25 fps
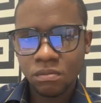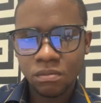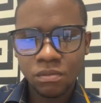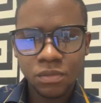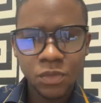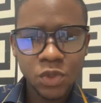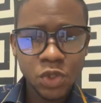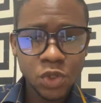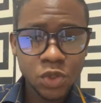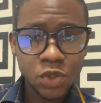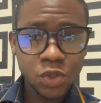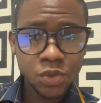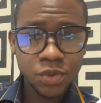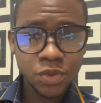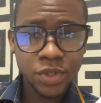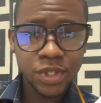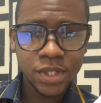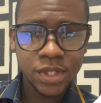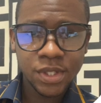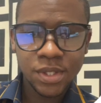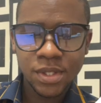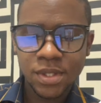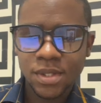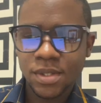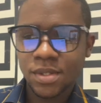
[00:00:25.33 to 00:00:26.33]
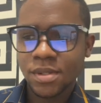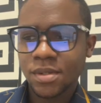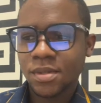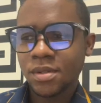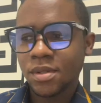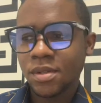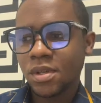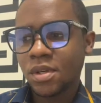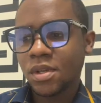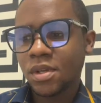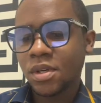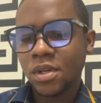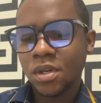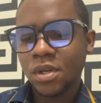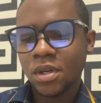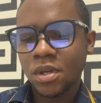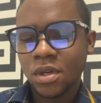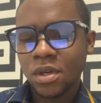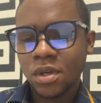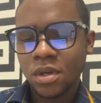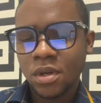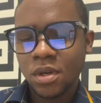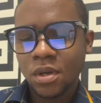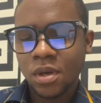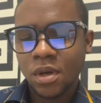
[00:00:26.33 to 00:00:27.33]
to do this,
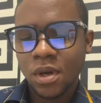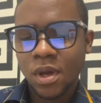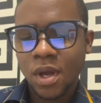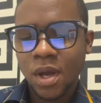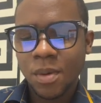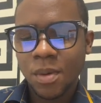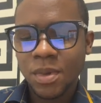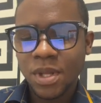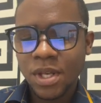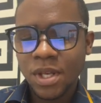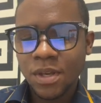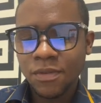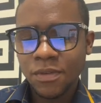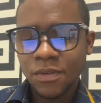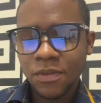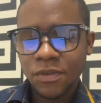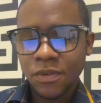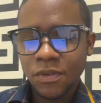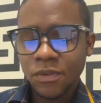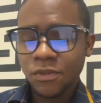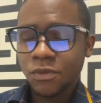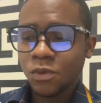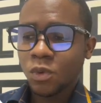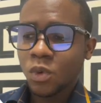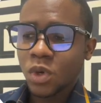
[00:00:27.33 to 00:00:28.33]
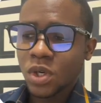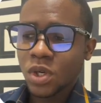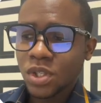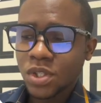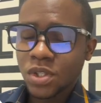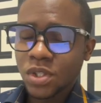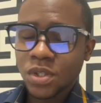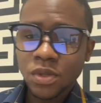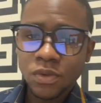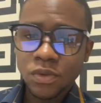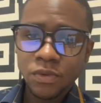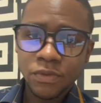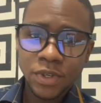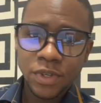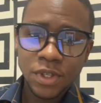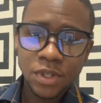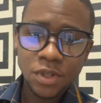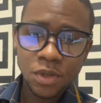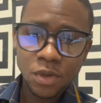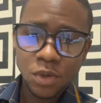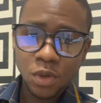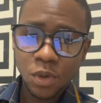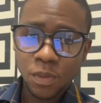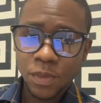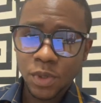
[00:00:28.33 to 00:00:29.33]
I believe if you've watched
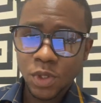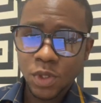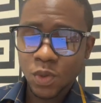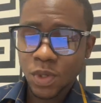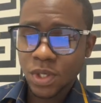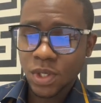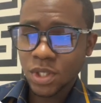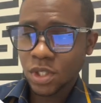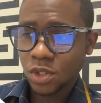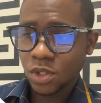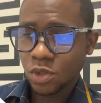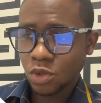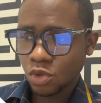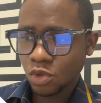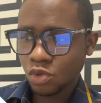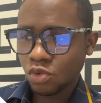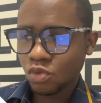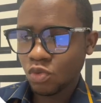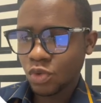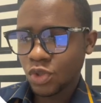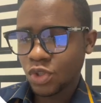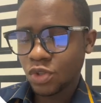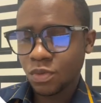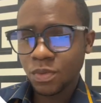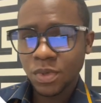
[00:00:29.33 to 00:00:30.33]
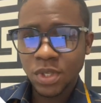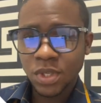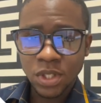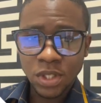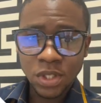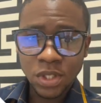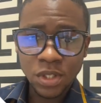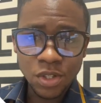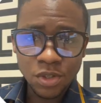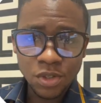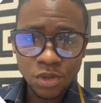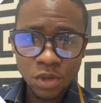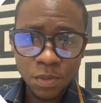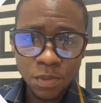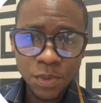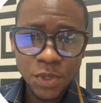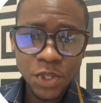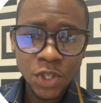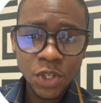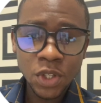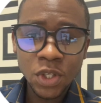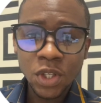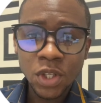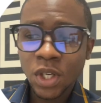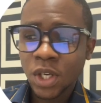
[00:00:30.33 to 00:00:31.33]
video number 22, which should be in the
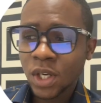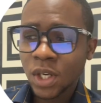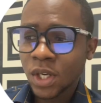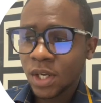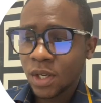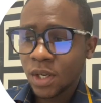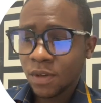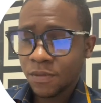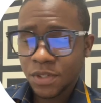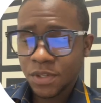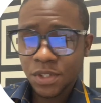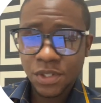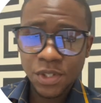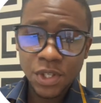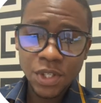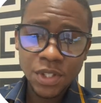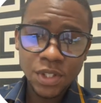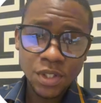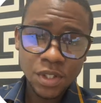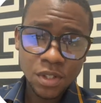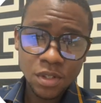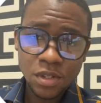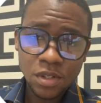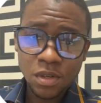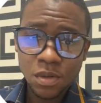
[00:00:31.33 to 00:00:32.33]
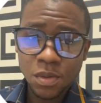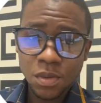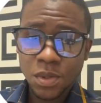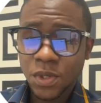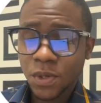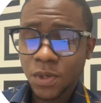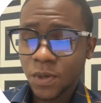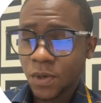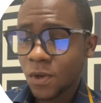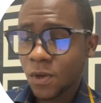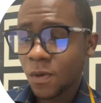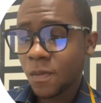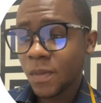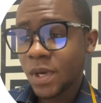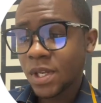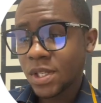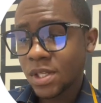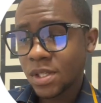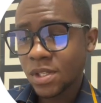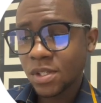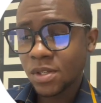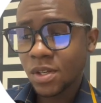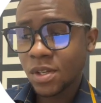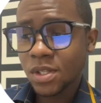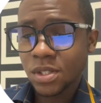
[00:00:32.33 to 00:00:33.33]
description. If it's not in the description, comment
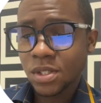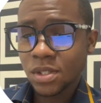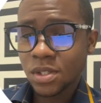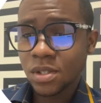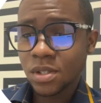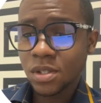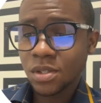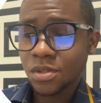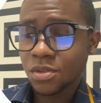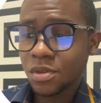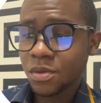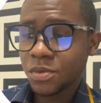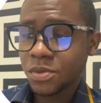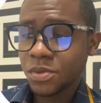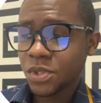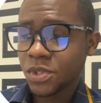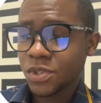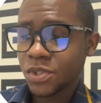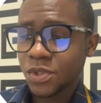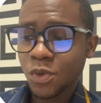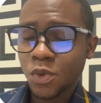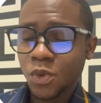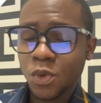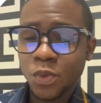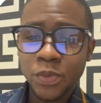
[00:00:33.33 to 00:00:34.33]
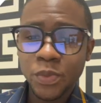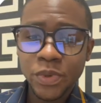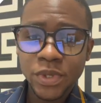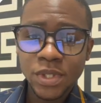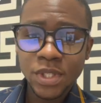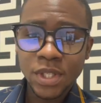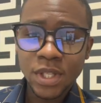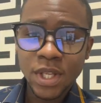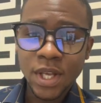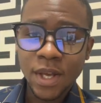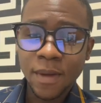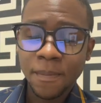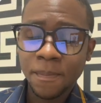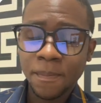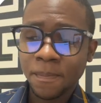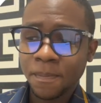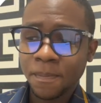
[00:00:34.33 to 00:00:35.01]
is not in the description, so we'll put it there.